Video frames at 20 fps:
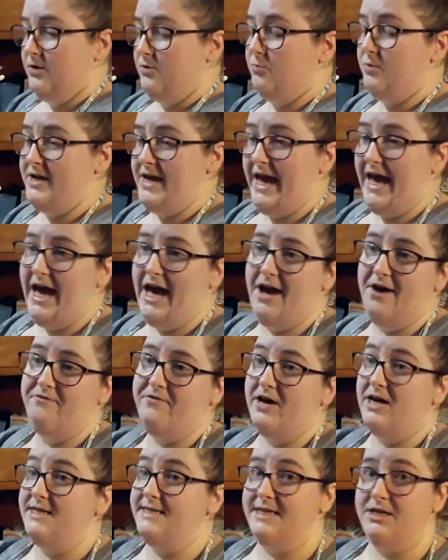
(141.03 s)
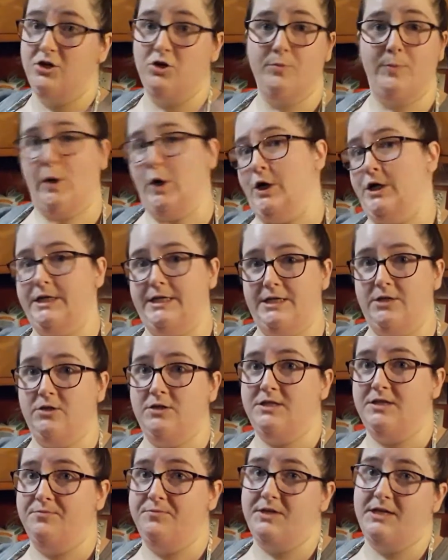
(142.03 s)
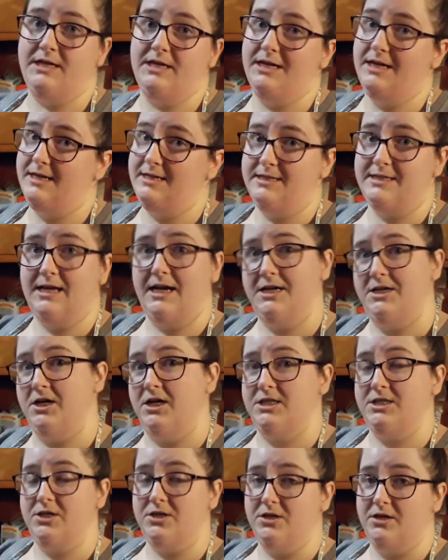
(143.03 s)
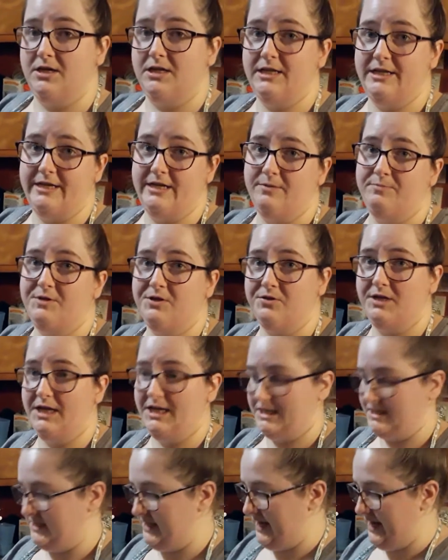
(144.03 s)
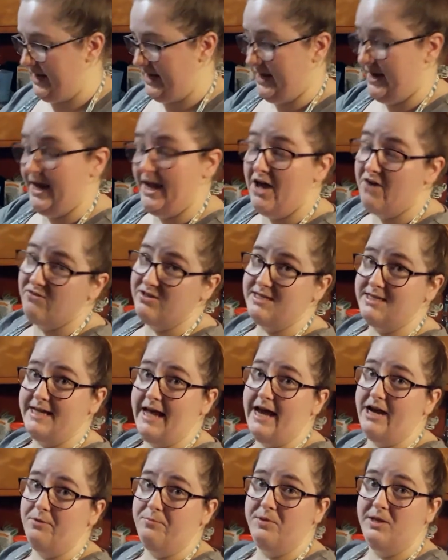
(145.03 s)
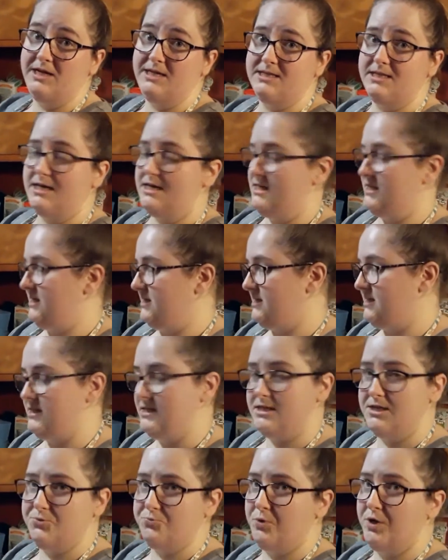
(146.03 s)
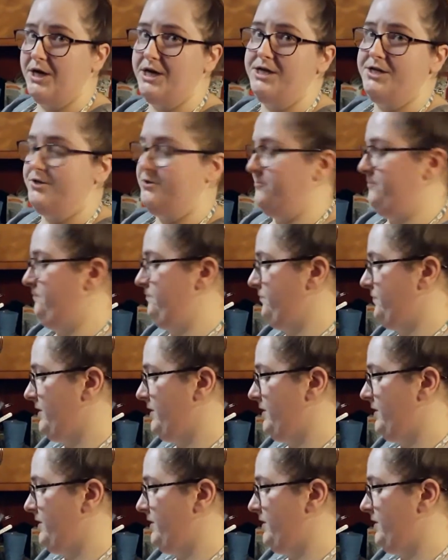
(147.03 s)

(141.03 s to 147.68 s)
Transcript: we have a dinner party or something and I decide not to clean up till the next day and I have a stack of plates like this, this is what I do.